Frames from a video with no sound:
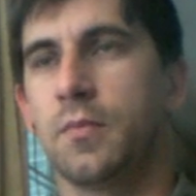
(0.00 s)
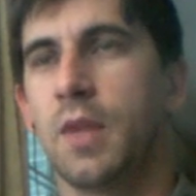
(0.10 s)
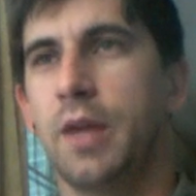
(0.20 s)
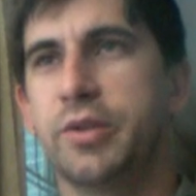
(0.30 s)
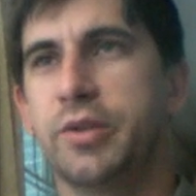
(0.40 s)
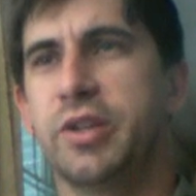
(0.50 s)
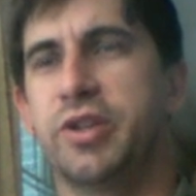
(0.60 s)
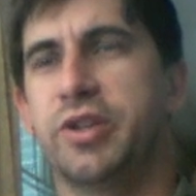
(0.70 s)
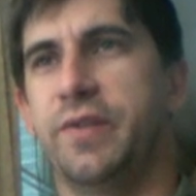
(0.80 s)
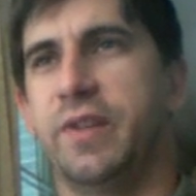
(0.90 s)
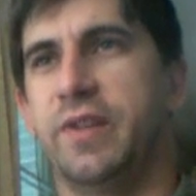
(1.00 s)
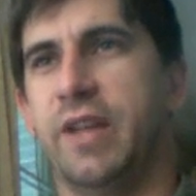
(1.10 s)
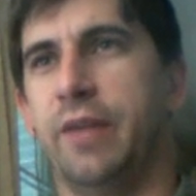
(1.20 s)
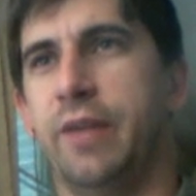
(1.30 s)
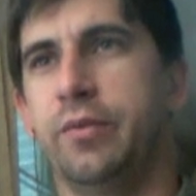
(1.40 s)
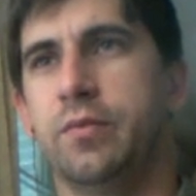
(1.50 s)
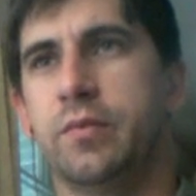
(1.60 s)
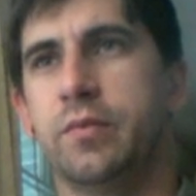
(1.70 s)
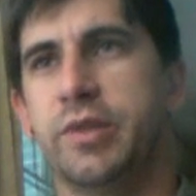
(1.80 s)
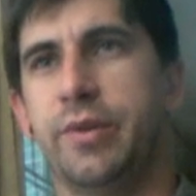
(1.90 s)
just going to shift this out
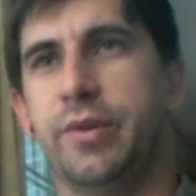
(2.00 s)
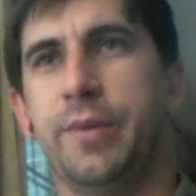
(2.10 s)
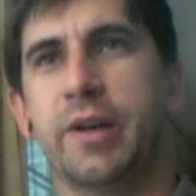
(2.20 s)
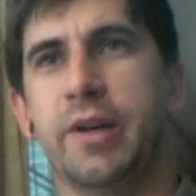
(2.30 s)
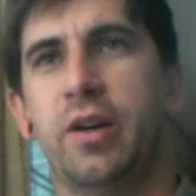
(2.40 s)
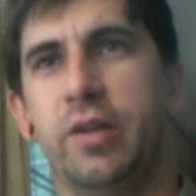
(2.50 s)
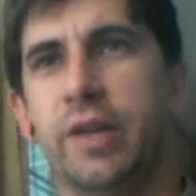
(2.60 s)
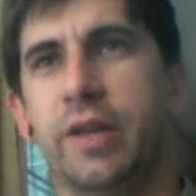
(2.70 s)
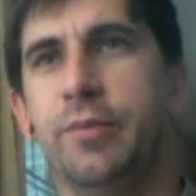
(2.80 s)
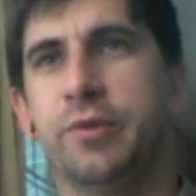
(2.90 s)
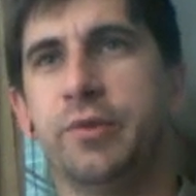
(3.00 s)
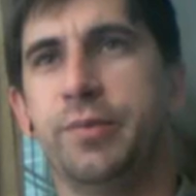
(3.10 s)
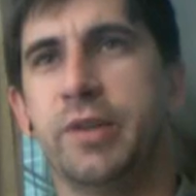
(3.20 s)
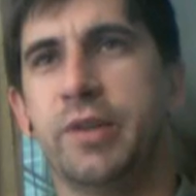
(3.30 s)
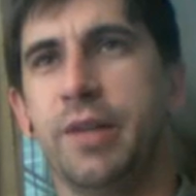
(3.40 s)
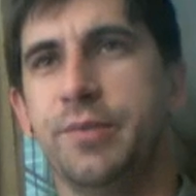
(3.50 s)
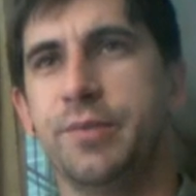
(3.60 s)
so I'm not calling it multiple times.